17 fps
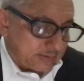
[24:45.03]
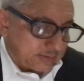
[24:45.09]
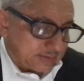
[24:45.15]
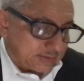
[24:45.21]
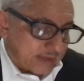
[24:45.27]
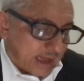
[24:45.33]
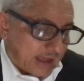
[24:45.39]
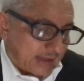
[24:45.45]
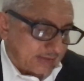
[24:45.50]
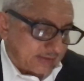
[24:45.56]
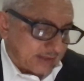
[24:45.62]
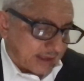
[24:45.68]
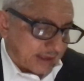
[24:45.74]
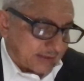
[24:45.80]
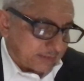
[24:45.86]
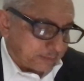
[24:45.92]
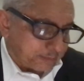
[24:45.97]

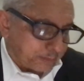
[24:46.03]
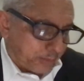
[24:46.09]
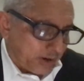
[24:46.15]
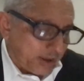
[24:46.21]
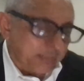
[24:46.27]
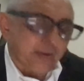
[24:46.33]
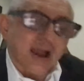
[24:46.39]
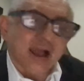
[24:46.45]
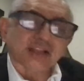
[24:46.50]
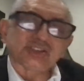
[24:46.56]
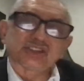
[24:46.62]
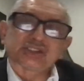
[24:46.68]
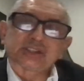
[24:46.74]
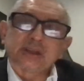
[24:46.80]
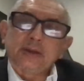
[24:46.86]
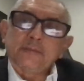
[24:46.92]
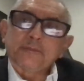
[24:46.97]
that pretty
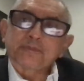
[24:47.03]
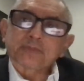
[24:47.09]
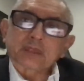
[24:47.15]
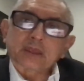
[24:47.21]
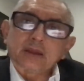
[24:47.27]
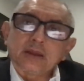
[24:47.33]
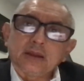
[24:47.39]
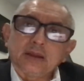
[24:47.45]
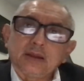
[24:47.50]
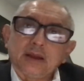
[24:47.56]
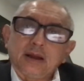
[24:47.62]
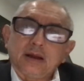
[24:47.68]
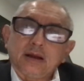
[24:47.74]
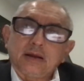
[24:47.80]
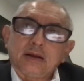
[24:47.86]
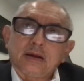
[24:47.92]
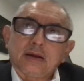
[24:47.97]
much
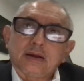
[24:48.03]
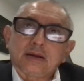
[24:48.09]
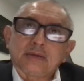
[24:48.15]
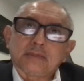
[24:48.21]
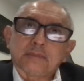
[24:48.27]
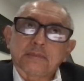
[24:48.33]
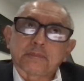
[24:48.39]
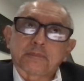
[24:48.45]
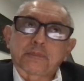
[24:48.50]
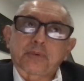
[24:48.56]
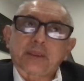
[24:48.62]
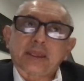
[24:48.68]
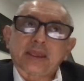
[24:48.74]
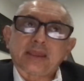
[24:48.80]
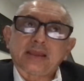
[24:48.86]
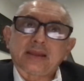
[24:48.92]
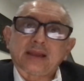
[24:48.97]

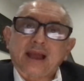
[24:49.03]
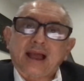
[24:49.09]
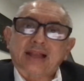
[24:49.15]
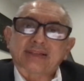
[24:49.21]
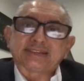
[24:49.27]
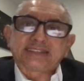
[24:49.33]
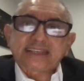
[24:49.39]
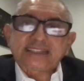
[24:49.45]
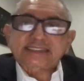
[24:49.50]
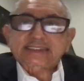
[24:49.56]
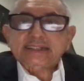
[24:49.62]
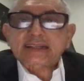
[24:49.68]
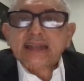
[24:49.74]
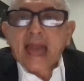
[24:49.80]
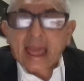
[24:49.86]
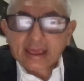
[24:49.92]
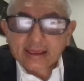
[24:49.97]
bring a
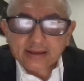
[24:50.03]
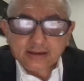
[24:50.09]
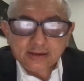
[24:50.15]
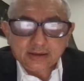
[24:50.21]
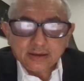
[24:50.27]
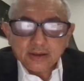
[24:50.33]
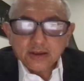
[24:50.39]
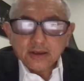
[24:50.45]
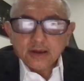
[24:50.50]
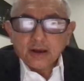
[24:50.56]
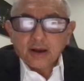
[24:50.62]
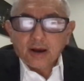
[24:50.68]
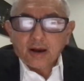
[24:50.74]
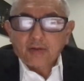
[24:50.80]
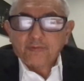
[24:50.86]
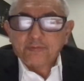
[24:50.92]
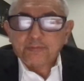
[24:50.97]
dislike
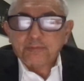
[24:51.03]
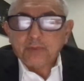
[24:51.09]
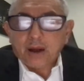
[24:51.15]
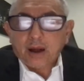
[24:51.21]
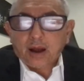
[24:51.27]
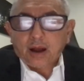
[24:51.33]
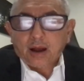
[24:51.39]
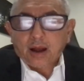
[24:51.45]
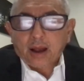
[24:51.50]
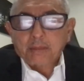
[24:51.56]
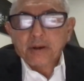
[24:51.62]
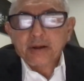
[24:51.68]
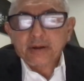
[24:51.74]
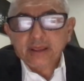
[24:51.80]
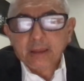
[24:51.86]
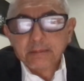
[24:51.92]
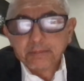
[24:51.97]
of
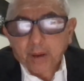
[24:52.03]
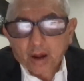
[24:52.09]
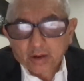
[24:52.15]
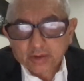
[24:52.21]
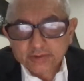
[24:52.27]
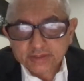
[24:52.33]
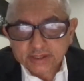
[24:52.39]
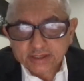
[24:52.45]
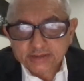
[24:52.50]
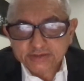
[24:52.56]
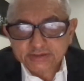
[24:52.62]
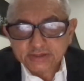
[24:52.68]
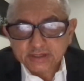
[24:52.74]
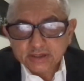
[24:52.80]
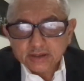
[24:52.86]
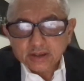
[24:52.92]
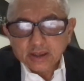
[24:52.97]
American politics
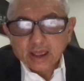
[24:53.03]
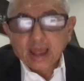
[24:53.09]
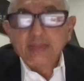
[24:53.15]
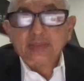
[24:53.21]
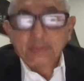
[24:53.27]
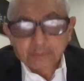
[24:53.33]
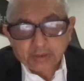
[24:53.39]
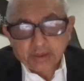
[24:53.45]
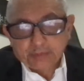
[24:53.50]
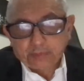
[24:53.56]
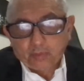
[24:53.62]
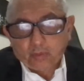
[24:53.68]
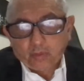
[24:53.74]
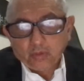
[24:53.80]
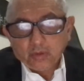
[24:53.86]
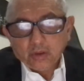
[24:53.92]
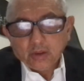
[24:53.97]
and the
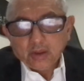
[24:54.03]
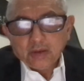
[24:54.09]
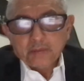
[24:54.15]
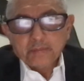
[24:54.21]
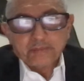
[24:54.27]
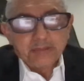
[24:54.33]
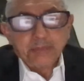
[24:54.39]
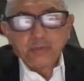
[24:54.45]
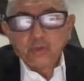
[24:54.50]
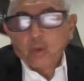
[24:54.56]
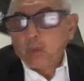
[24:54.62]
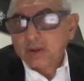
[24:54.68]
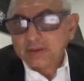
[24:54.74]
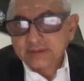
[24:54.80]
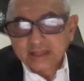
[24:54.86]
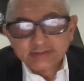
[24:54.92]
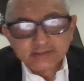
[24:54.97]
people. People don't
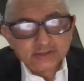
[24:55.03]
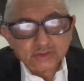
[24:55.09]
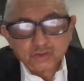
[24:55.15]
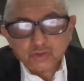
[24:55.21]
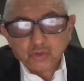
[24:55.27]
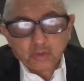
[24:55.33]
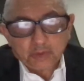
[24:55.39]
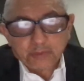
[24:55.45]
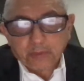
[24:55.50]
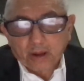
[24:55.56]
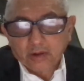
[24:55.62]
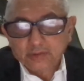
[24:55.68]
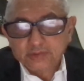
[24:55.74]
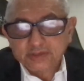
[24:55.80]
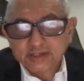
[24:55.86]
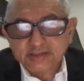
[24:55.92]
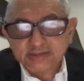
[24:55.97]
want nothing to do with
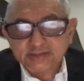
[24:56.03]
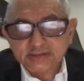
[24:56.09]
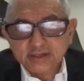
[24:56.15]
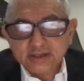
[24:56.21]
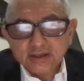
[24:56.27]
politics.